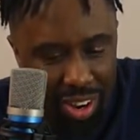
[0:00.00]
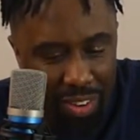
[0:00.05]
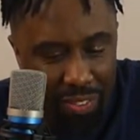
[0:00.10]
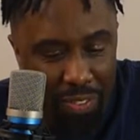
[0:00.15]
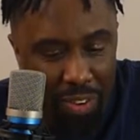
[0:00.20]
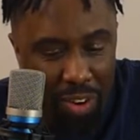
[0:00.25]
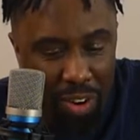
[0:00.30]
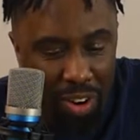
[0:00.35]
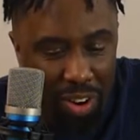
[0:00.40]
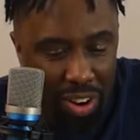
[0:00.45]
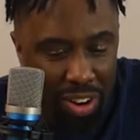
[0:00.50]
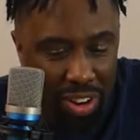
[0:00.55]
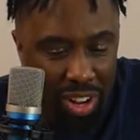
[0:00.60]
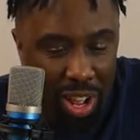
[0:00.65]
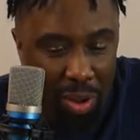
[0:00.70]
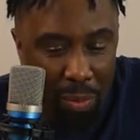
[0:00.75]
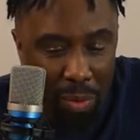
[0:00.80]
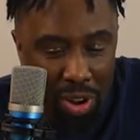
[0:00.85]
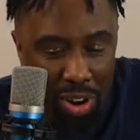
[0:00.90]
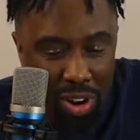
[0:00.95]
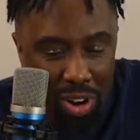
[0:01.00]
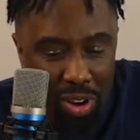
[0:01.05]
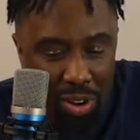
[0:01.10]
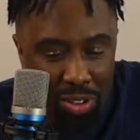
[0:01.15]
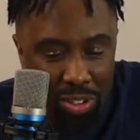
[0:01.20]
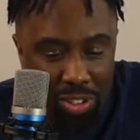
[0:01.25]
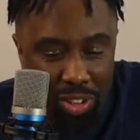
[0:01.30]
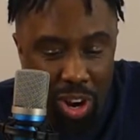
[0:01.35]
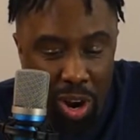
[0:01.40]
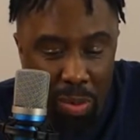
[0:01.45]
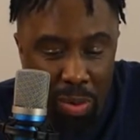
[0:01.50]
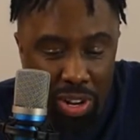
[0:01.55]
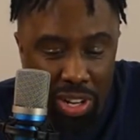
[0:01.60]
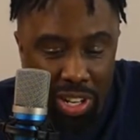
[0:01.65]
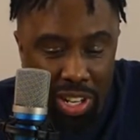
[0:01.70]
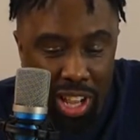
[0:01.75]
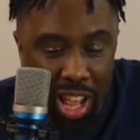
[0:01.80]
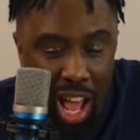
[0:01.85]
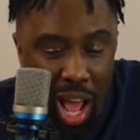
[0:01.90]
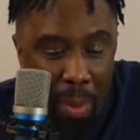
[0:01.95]
They want to know Germany's
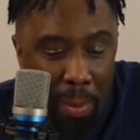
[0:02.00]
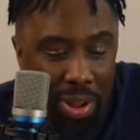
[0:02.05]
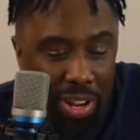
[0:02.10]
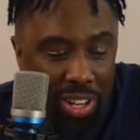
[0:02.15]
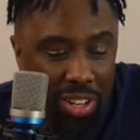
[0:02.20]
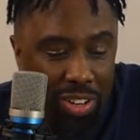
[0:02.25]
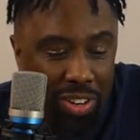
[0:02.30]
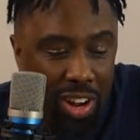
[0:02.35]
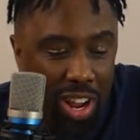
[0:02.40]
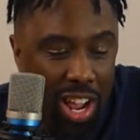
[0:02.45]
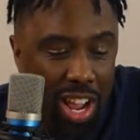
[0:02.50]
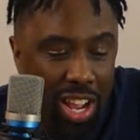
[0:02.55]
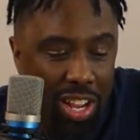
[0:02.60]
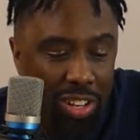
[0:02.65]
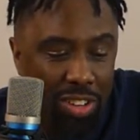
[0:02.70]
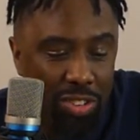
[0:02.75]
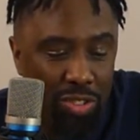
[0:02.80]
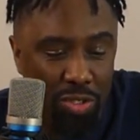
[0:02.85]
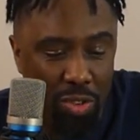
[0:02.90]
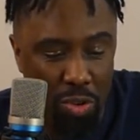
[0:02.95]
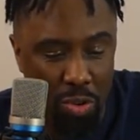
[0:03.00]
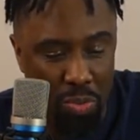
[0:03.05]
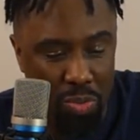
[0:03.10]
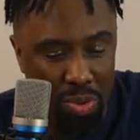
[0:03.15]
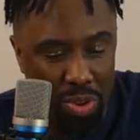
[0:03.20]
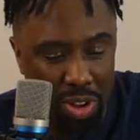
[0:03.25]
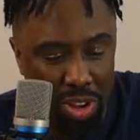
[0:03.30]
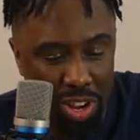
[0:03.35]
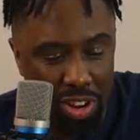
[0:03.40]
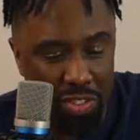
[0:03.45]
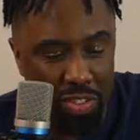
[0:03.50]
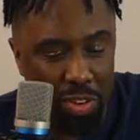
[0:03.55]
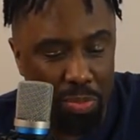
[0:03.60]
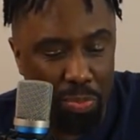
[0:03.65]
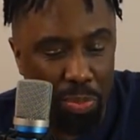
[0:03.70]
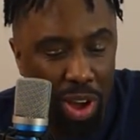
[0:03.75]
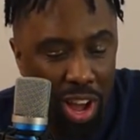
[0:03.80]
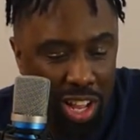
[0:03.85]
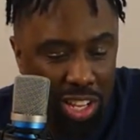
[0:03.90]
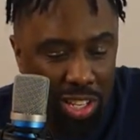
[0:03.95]
climate change group is
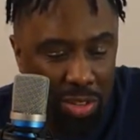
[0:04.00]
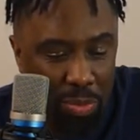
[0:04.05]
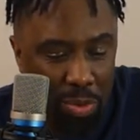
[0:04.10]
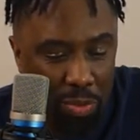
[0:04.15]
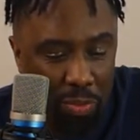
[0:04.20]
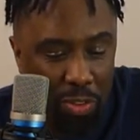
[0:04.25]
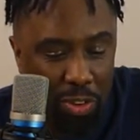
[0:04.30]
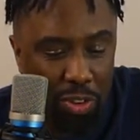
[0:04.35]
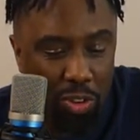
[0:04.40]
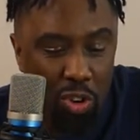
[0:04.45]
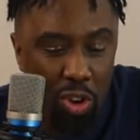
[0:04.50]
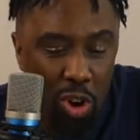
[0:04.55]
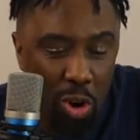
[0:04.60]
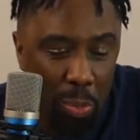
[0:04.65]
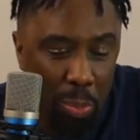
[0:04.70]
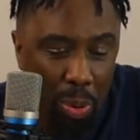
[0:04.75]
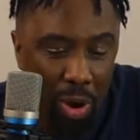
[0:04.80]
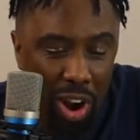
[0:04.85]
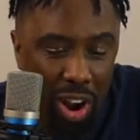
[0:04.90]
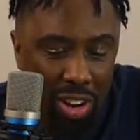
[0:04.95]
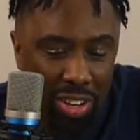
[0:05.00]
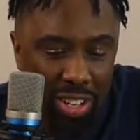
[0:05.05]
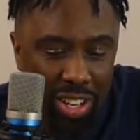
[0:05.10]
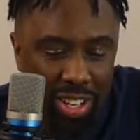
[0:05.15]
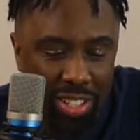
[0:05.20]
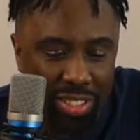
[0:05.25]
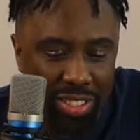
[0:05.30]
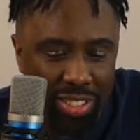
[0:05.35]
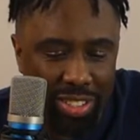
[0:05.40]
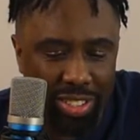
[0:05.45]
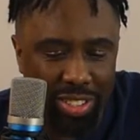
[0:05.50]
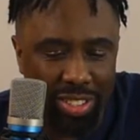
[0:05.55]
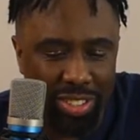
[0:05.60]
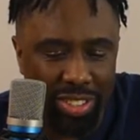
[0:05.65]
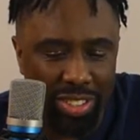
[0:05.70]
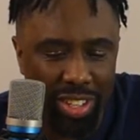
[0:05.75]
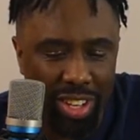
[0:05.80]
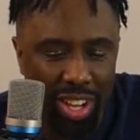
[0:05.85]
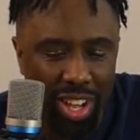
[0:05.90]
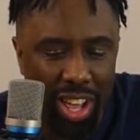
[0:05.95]
responsible for 2 protesters
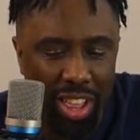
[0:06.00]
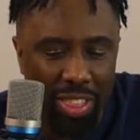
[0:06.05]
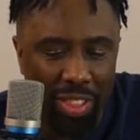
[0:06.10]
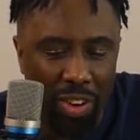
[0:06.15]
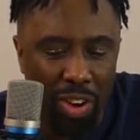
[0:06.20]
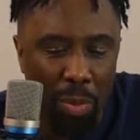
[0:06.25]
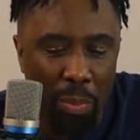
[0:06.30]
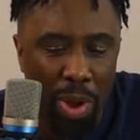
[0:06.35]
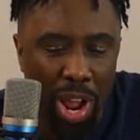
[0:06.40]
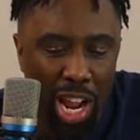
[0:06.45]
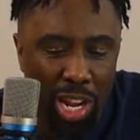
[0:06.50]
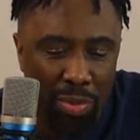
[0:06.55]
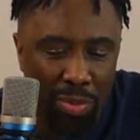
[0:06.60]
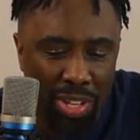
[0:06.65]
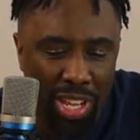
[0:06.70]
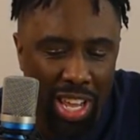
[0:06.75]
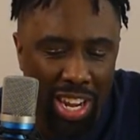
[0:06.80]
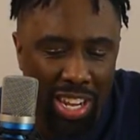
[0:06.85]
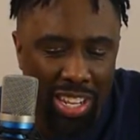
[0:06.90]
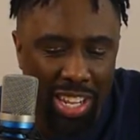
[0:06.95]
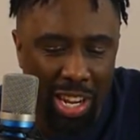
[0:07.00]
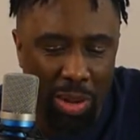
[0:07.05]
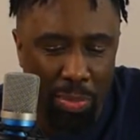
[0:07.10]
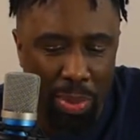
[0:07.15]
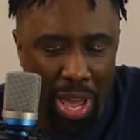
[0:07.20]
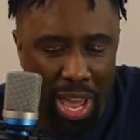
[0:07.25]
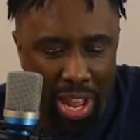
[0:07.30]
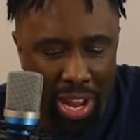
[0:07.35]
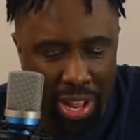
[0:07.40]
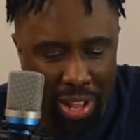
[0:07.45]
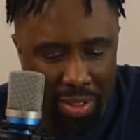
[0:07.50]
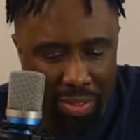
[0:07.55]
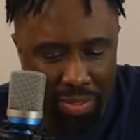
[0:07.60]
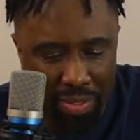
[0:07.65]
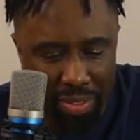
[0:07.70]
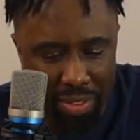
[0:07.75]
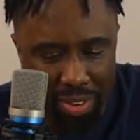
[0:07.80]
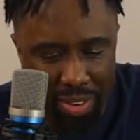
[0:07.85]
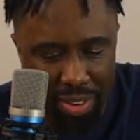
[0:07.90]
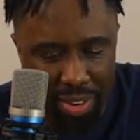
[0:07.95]
throwing mashed potatoes at a painting
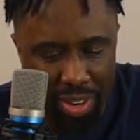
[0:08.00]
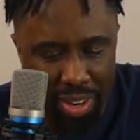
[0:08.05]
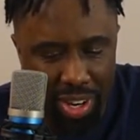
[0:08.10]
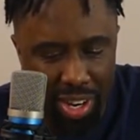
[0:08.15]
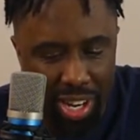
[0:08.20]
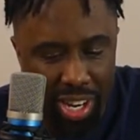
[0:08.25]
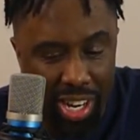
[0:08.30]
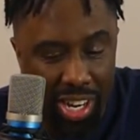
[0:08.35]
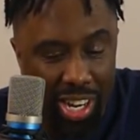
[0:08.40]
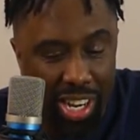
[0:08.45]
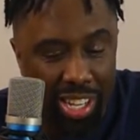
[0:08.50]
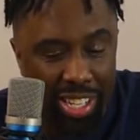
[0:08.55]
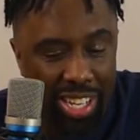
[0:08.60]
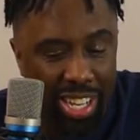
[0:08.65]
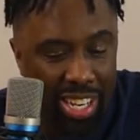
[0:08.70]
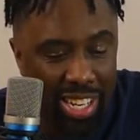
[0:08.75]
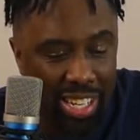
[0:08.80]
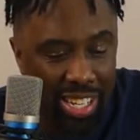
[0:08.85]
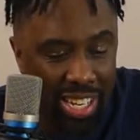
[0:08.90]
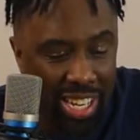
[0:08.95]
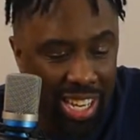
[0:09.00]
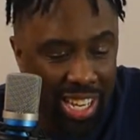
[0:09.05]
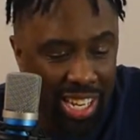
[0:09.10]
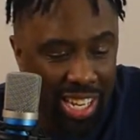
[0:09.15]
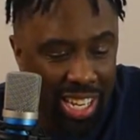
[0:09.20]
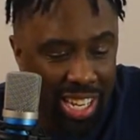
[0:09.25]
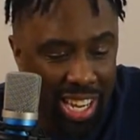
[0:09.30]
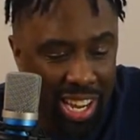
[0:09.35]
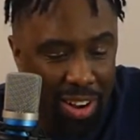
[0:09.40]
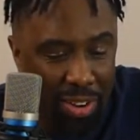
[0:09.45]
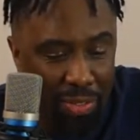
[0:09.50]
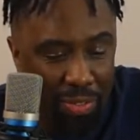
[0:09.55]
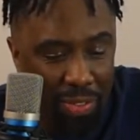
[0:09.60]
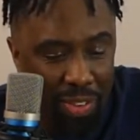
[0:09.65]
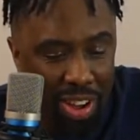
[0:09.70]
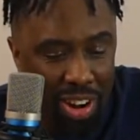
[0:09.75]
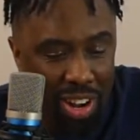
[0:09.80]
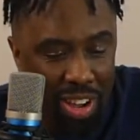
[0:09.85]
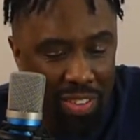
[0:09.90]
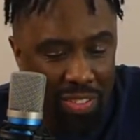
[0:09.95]
and then kneeling in
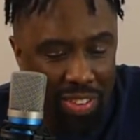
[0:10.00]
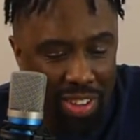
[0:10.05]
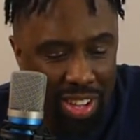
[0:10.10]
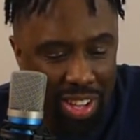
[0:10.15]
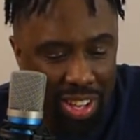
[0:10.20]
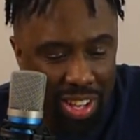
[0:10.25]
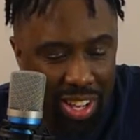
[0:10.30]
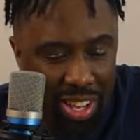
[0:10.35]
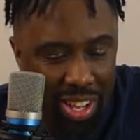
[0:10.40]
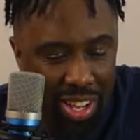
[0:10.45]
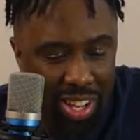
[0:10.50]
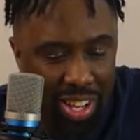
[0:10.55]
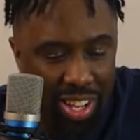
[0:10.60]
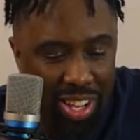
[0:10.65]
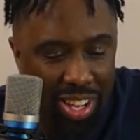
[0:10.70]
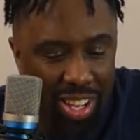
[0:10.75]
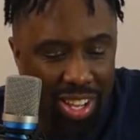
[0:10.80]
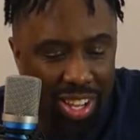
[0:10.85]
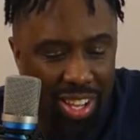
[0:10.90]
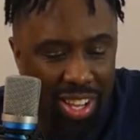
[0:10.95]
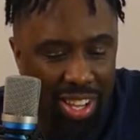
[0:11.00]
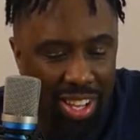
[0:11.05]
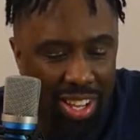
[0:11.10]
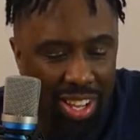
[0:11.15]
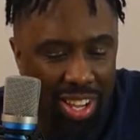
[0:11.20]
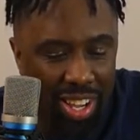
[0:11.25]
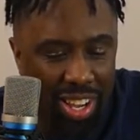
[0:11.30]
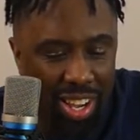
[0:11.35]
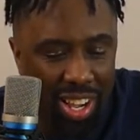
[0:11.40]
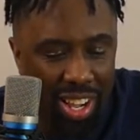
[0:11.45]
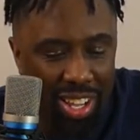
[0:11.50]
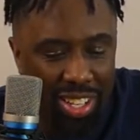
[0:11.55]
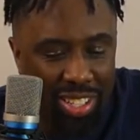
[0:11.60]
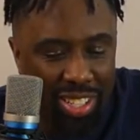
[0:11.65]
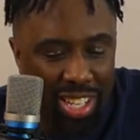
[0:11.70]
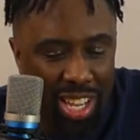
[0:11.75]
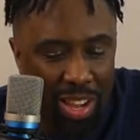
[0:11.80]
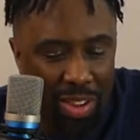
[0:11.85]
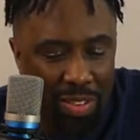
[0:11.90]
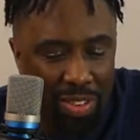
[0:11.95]
front of it and
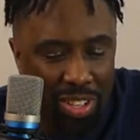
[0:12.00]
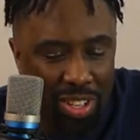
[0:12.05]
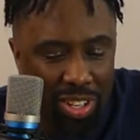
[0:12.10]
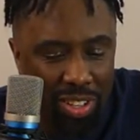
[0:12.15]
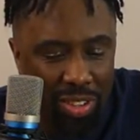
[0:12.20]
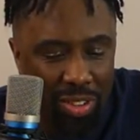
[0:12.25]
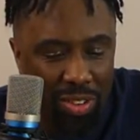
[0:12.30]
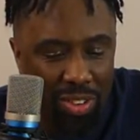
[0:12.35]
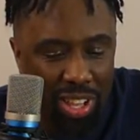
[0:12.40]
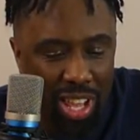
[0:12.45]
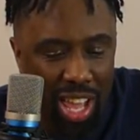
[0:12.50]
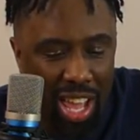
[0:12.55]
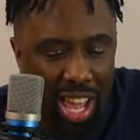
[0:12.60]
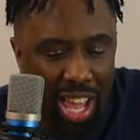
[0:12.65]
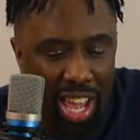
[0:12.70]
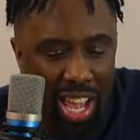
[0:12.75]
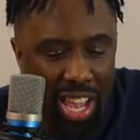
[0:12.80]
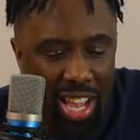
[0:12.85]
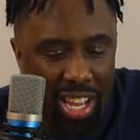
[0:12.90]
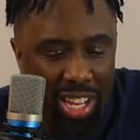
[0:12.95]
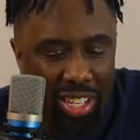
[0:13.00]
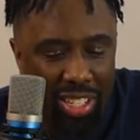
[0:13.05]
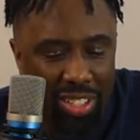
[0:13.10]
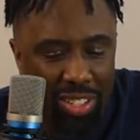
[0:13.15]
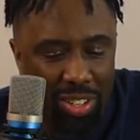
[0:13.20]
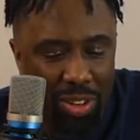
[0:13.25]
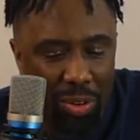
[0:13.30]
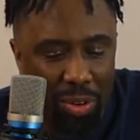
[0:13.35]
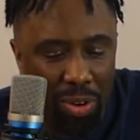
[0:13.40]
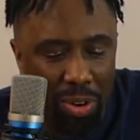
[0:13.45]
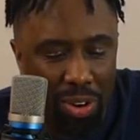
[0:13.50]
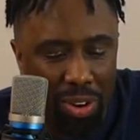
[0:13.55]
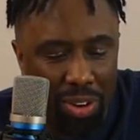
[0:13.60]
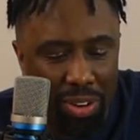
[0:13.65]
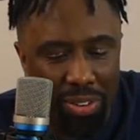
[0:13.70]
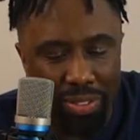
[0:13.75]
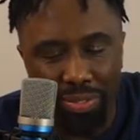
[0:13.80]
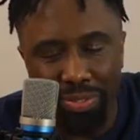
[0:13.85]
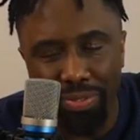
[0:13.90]
seeming to glue their hands to the wall.